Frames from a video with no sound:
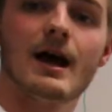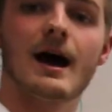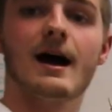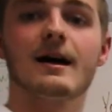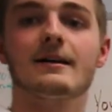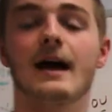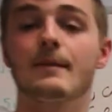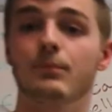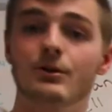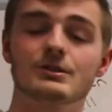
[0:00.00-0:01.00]
I
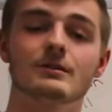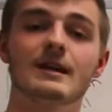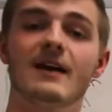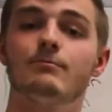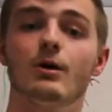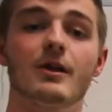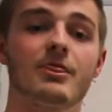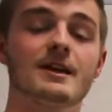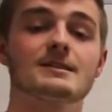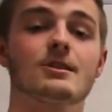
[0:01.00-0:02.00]
personally have bought
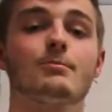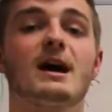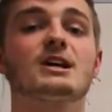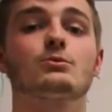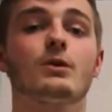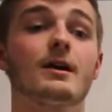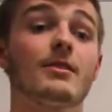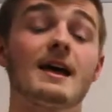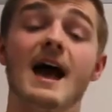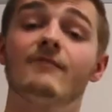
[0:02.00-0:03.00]
things in the past where
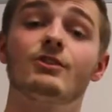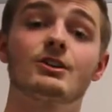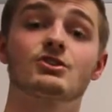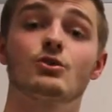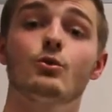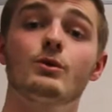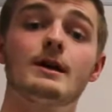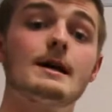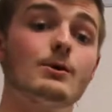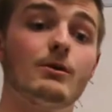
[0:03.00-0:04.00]
they have not sold
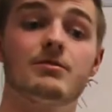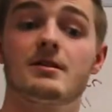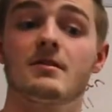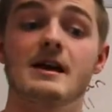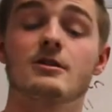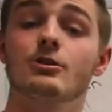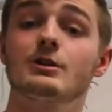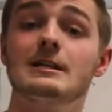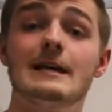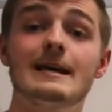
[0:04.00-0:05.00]
within like
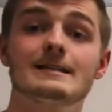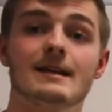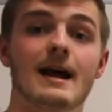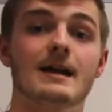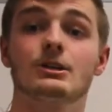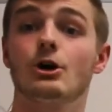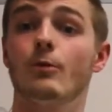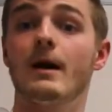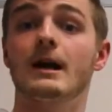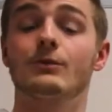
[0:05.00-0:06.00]
30 days and I had to go
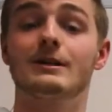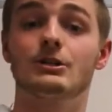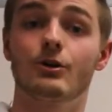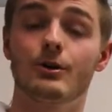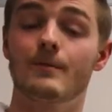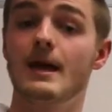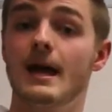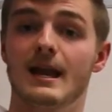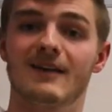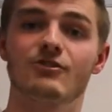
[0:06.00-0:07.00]
back and return them,
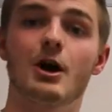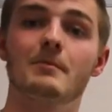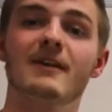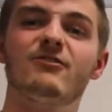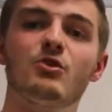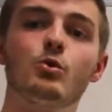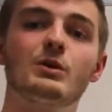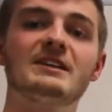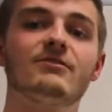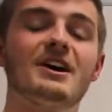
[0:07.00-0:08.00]
and I've got my full
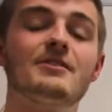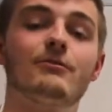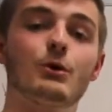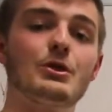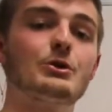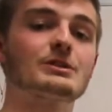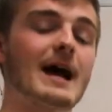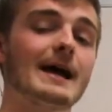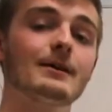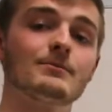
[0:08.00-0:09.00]
refund for those
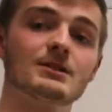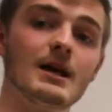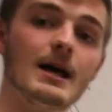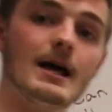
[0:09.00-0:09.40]
items.